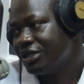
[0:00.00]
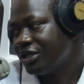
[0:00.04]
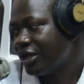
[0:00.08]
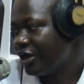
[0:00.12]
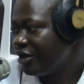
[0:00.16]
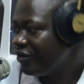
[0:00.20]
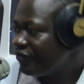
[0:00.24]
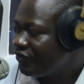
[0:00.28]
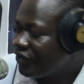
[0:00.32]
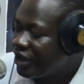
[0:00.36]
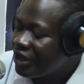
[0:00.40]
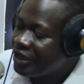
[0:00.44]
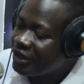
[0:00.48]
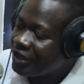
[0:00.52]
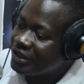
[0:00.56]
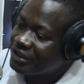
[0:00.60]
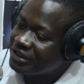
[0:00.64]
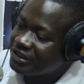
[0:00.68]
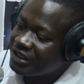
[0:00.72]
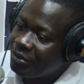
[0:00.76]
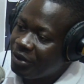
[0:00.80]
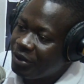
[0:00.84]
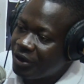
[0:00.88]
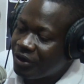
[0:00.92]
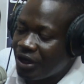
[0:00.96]
Now, if
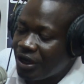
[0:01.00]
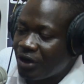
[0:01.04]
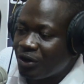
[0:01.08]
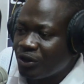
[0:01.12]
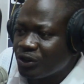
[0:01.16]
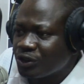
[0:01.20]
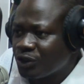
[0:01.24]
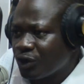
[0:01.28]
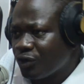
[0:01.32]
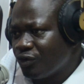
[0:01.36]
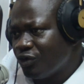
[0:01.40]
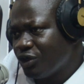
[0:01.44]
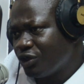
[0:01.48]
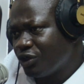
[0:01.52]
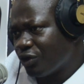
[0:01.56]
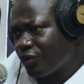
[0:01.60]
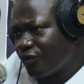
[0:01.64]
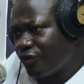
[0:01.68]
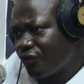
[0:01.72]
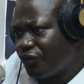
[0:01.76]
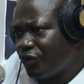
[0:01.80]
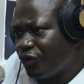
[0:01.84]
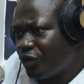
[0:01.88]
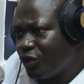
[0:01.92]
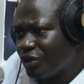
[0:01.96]
someone can also do it on
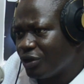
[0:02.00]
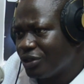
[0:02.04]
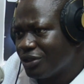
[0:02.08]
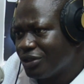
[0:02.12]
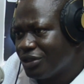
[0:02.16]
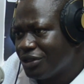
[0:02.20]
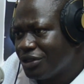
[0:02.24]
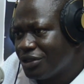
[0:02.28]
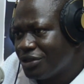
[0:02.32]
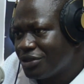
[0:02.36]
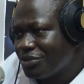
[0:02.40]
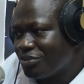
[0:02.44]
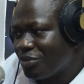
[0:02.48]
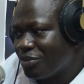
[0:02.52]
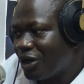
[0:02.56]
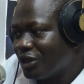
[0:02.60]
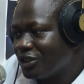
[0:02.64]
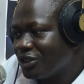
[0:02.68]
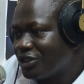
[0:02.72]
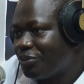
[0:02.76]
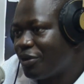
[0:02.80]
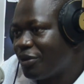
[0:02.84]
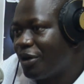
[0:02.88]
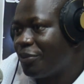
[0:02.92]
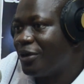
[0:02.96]
phone,
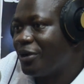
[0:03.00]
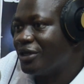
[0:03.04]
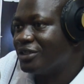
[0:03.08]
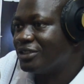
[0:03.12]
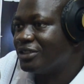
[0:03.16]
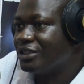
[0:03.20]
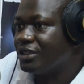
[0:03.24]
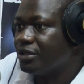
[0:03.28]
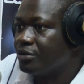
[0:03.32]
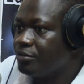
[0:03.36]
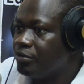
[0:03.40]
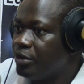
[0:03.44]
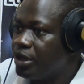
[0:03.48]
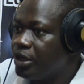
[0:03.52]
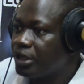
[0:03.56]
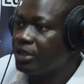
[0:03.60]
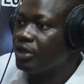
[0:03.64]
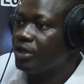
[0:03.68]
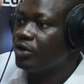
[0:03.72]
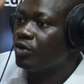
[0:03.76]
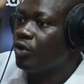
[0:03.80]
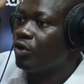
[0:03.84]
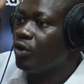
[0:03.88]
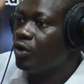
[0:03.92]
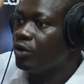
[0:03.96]
multi-purposing,
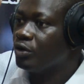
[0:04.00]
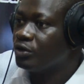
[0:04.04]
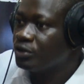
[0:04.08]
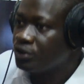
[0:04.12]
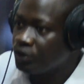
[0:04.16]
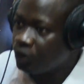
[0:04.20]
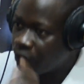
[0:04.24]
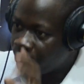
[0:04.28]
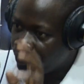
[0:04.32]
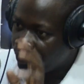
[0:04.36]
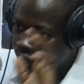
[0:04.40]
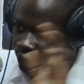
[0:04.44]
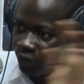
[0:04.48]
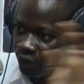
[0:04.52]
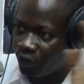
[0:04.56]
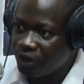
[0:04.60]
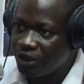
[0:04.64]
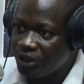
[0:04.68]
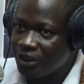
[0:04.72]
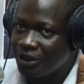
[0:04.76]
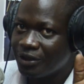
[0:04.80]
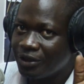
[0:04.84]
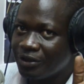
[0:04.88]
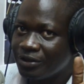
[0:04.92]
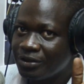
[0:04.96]
making calls,
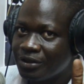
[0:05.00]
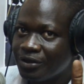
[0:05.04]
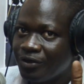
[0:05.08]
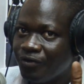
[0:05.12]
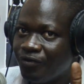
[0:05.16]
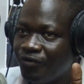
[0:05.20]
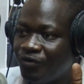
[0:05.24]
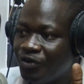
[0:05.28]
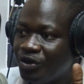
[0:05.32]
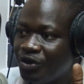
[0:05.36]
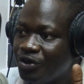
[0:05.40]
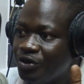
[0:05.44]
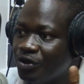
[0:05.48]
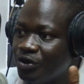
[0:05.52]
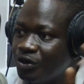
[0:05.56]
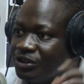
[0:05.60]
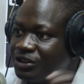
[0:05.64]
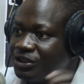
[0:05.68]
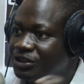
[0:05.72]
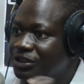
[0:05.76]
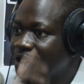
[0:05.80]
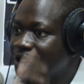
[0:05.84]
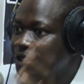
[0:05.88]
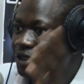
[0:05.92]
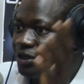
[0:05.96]
recording videos,
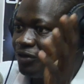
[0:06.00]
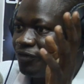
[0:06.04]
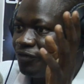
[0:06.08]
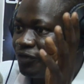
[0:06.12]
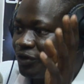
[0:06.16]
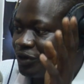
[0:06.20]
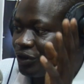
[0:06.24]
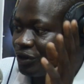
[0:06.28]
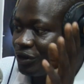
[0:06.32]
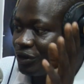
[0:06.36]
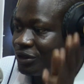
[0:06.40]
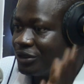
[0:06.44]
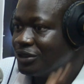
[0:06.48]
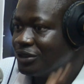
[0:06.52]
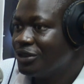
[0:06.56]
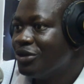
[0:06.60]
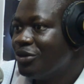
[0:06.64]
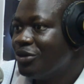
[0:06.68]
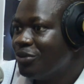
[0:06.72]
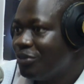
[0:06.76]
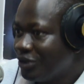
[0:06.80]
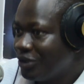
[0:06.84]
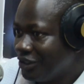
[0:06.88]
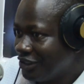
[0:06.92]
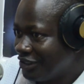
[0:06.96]
taking photos.
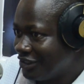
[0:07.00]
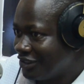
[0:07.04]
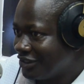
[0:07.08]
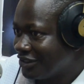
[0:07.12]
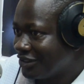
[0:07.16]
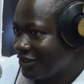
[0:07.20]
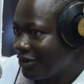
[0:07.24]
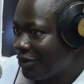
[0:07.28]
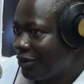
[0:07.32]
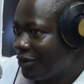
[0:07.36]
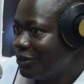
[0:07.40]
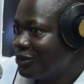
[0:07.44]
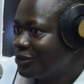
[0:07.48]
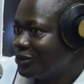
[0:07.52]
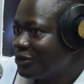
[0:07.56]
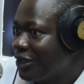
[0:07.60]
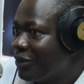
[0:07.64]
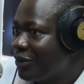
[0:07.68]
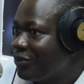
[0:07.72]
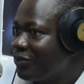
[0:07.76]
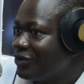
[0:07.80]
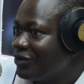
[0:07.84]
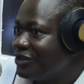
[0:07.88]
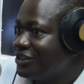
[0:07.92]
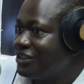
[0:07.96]
please also
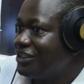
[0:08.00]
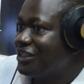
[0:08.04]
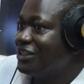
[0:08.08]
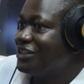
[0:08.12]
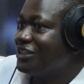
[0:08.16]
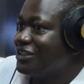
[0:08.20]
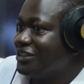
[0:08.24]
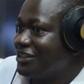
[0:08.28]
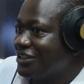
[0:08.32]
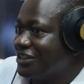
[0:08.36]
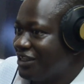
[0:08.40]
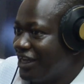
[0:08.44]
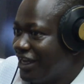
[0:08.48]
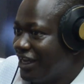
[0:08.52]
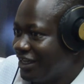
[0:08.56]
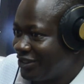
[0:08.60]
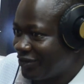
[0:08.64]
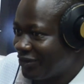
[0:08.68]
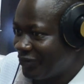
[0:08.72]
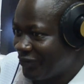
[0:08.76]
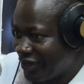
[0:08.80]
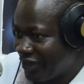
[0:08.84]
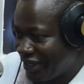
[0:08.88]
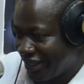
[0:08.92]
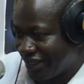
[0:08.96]
appreciate it in that
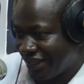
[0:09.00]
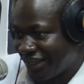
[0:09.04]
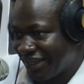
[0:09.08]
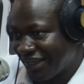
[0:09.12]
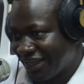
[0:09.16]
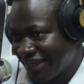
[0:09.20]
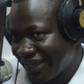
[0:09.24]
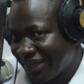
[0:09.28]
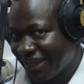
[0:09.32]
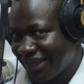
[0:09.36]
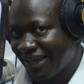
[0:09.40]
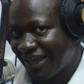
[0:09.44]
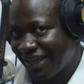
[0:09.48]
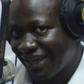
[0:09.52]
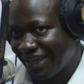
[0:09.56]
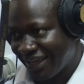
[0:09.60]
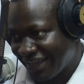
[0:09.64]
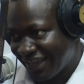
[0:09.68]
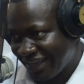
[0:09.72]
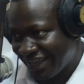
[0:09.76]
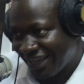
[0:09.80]
way.